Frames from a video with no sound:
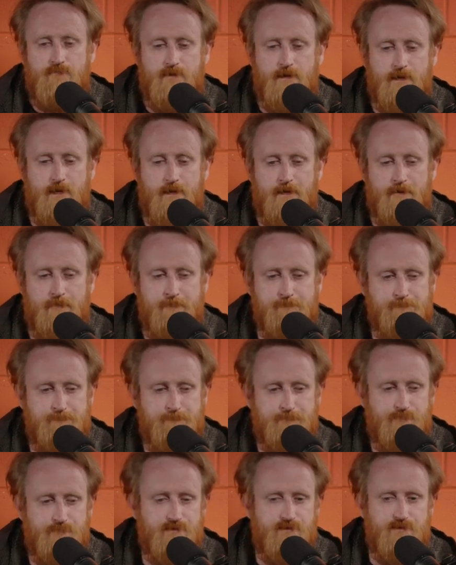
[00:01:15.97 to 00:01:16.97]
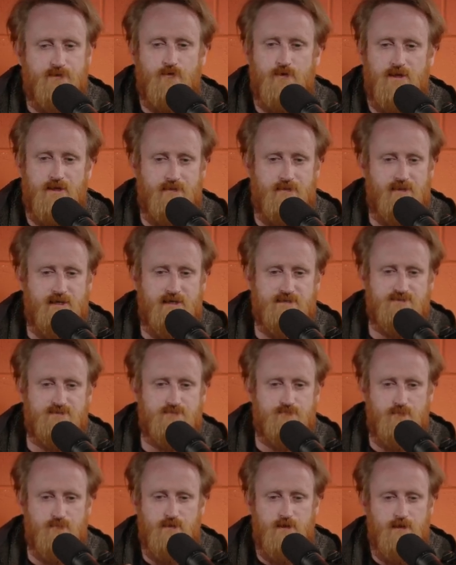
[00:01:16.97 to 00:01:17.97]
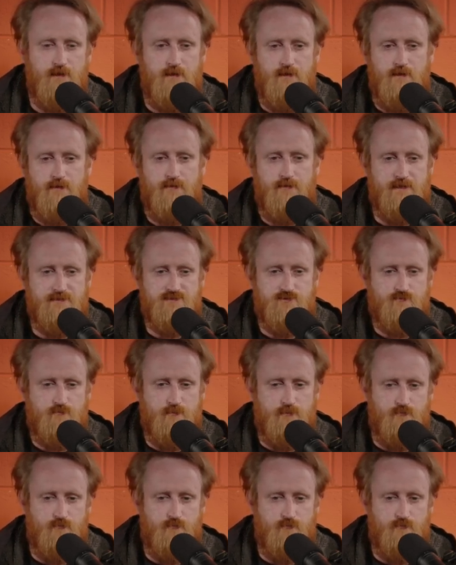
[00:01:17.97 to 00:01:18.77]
Um, you know, and that's that's